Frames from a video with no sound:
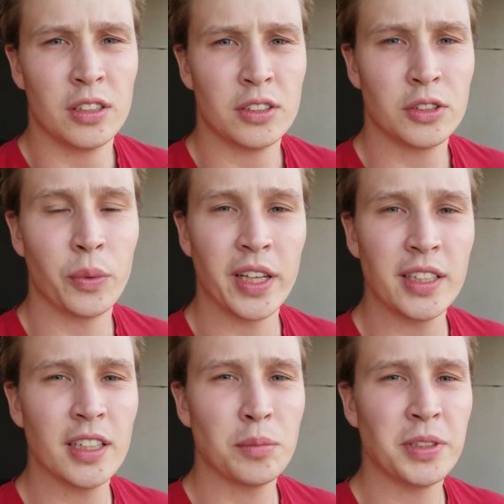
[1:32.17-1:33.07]
So we
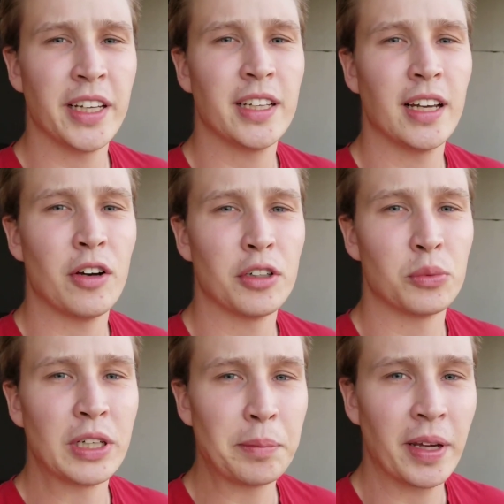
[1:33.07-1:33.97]
ended up taking out a
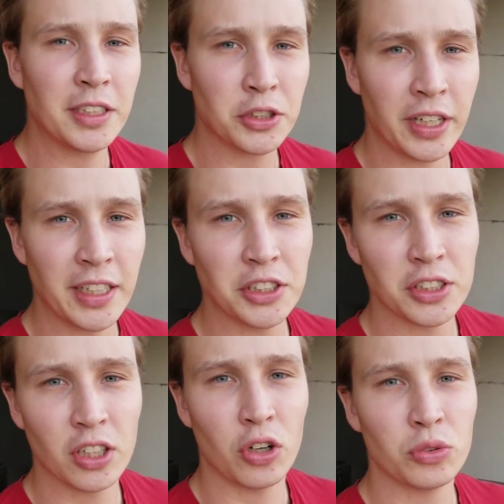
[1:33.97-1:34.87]

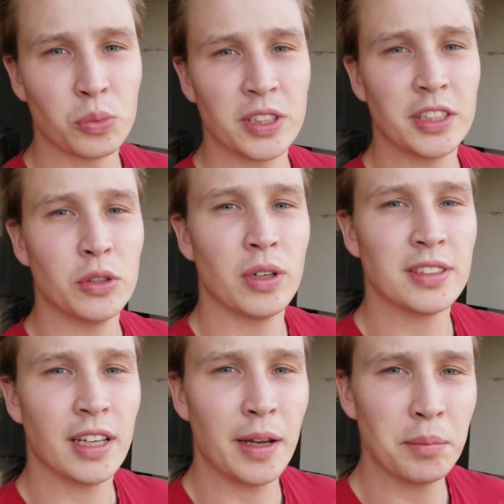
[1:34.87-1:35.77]
repatriation loan with the
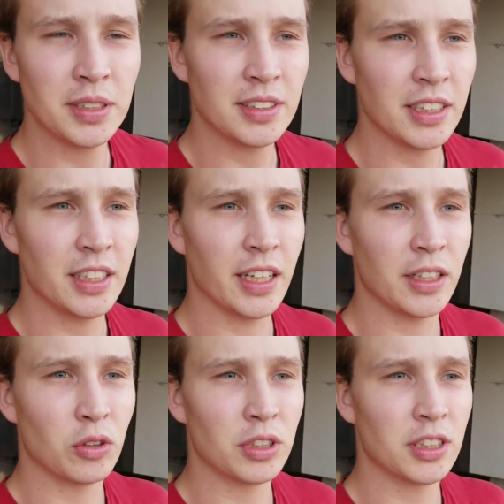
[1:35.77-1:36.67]
US Embassy in
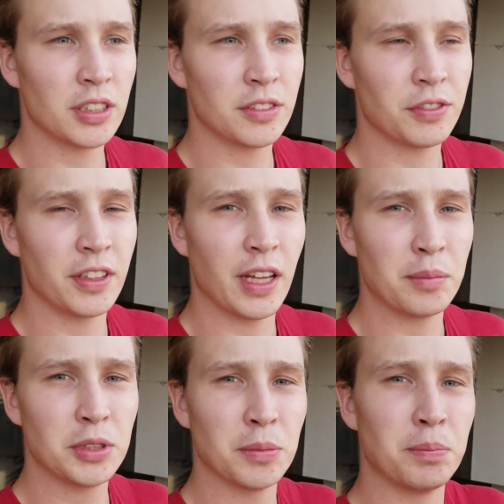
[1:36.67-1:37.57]
order for
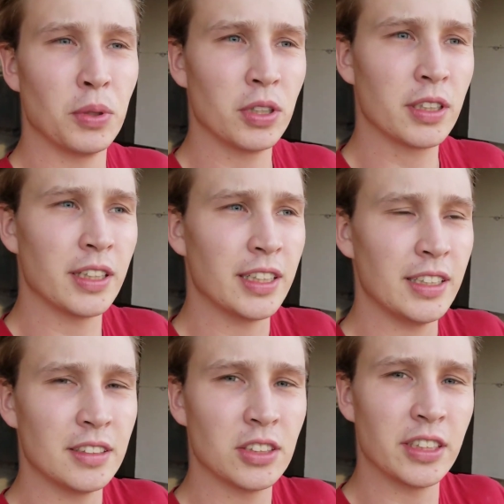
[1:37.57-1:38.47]
them to book the
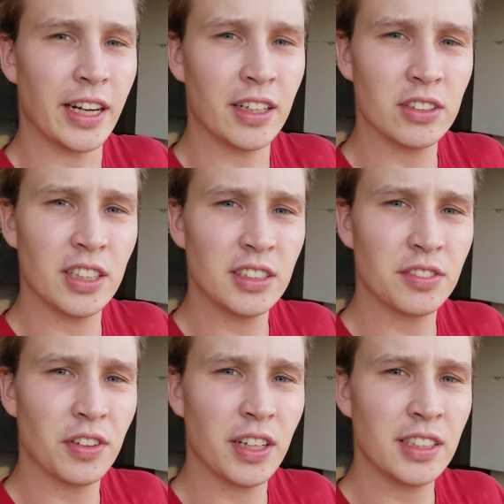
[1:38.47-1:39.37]
Eastern Airlines
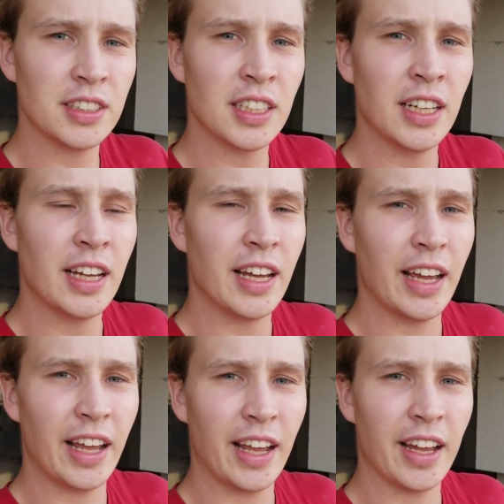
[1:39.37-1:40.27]
flight.
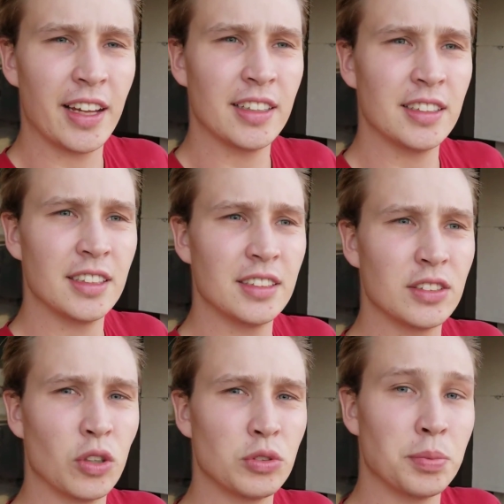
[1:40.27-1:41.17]
And
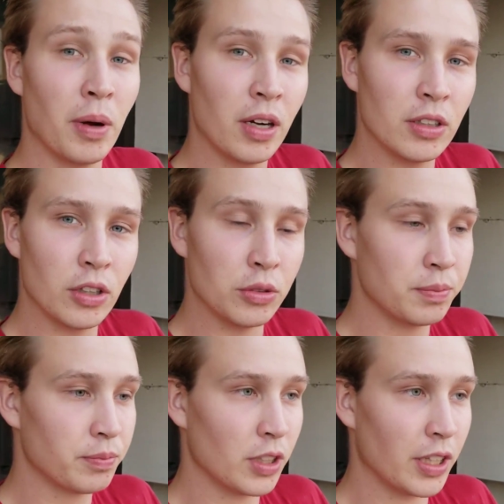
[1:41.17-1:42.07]
so tomorrow,
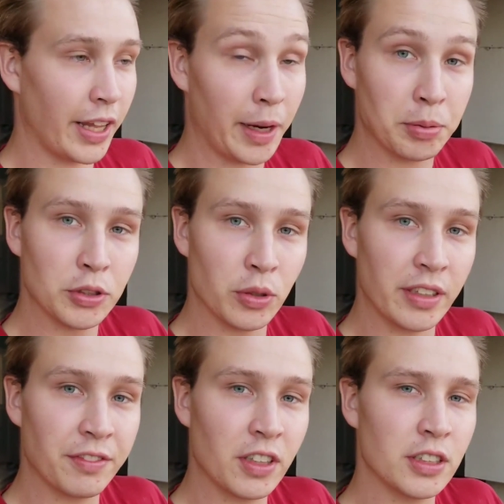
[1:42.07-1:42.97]
April
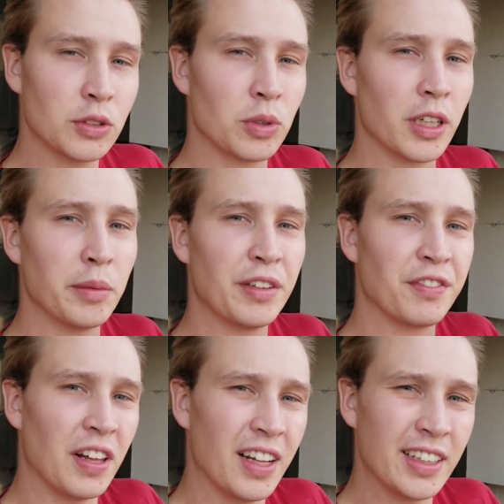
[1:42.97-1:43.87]
21st, we're gonna be
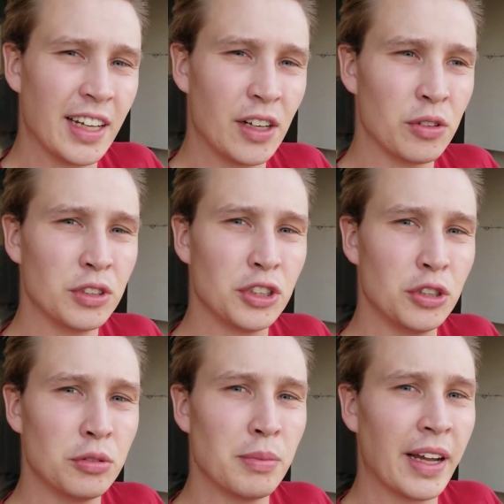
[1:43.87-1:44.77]
flying out
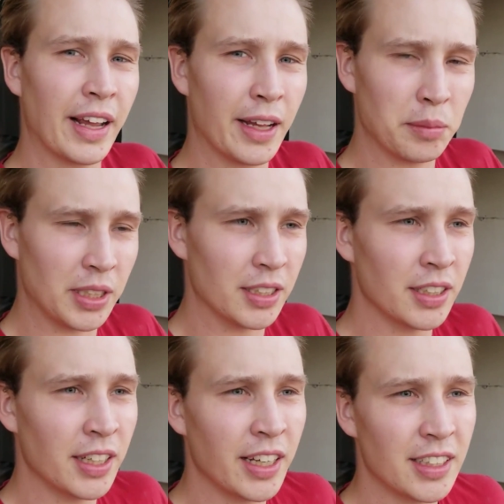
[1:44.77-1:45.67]
to Miami.
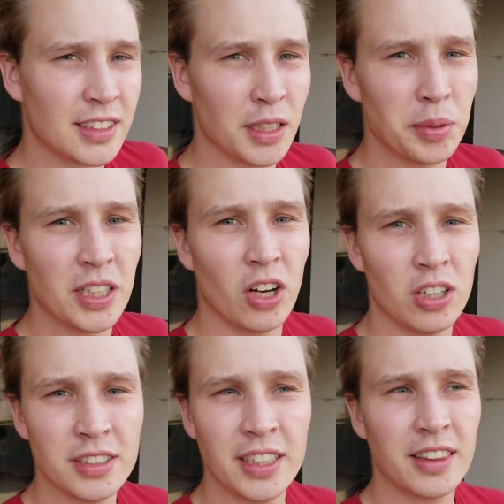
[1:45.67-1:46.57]
It's gonna be an
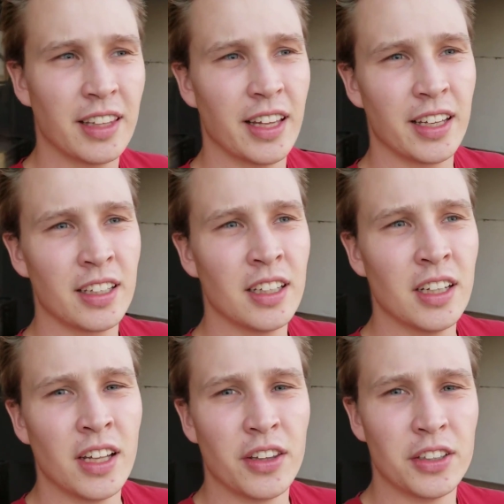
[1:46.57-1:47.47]
all day thing.
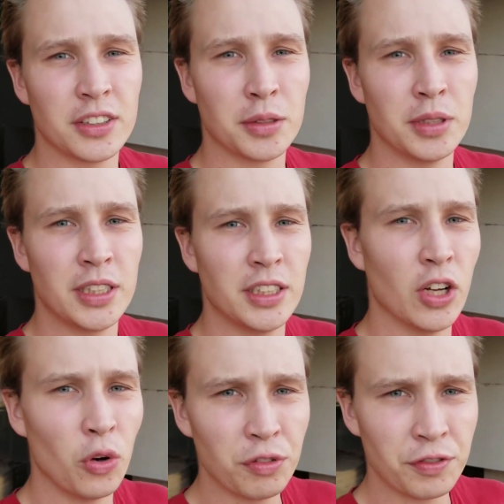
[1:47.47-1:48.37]
There's gonna be
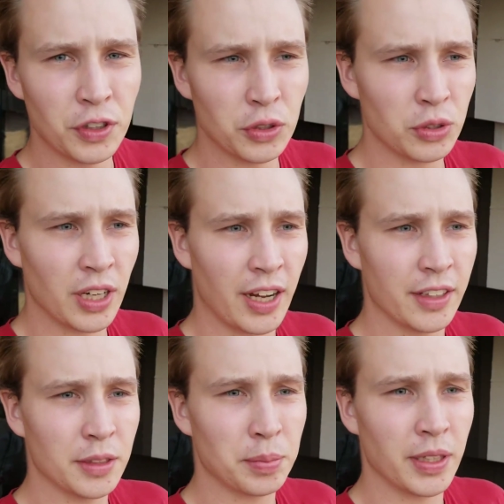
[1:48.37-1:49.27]
no food
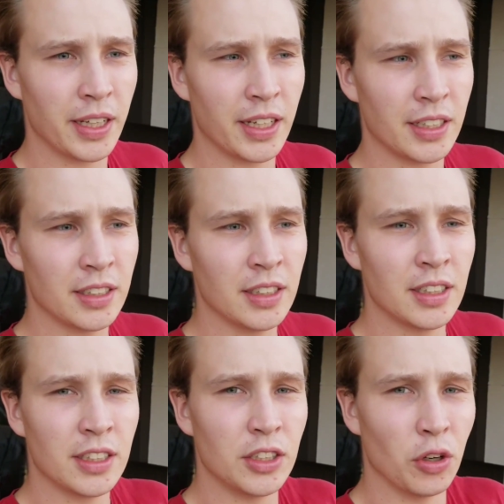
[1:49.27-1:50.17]
on the plane,
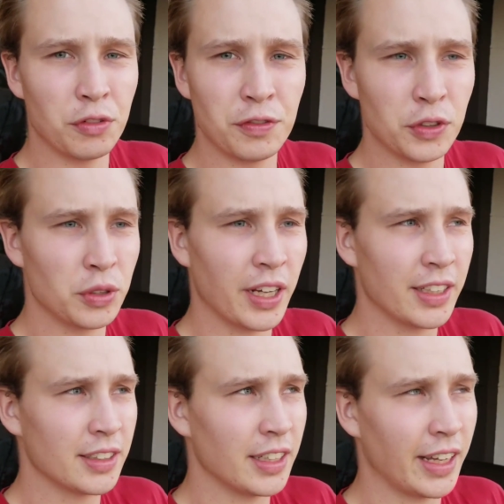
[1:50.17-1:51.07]
no food
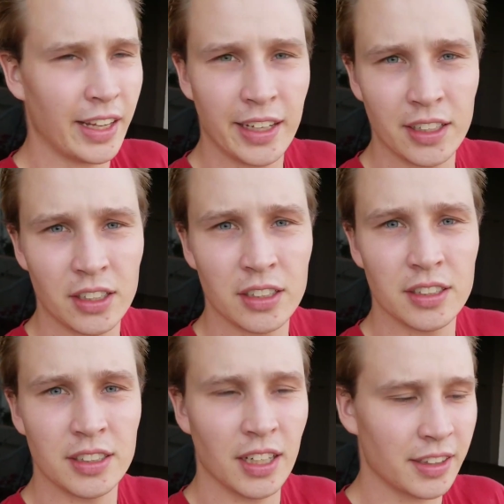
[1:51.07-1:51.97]
at the hangar,
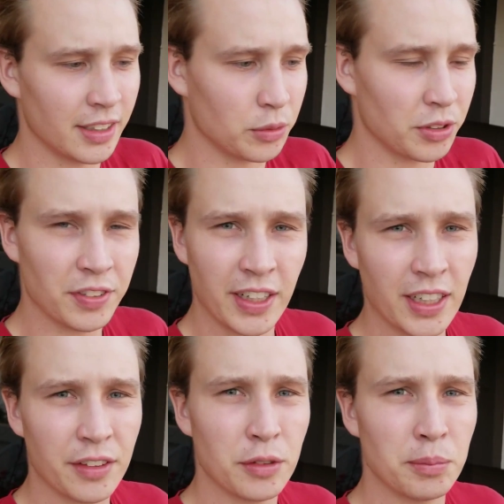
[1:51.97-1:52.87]
nothing. We're flying
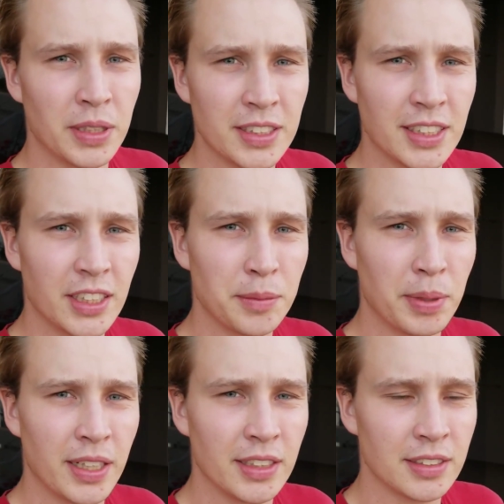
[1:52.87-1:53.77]
out of a military
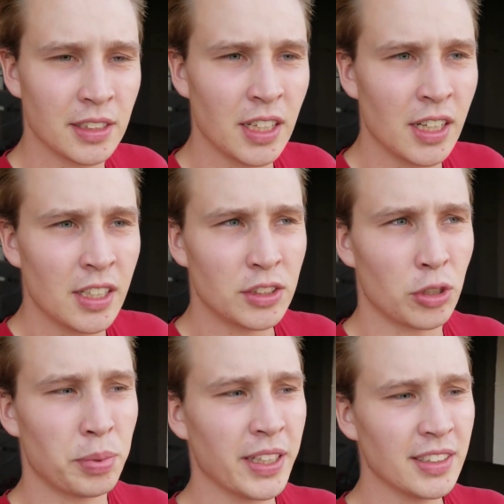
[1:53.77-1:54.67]
base. So we're
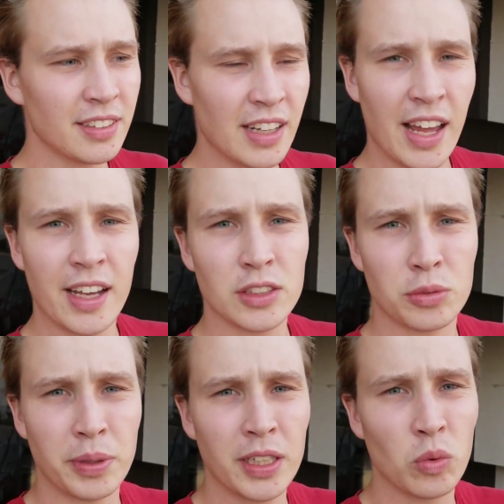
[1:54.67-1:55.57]
bringing snacks, we're
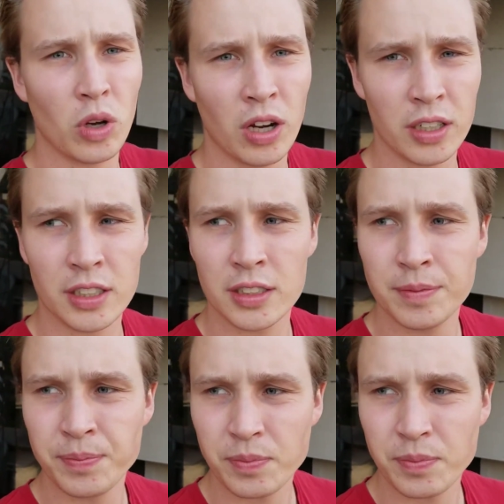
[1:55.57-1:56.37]
bringing water.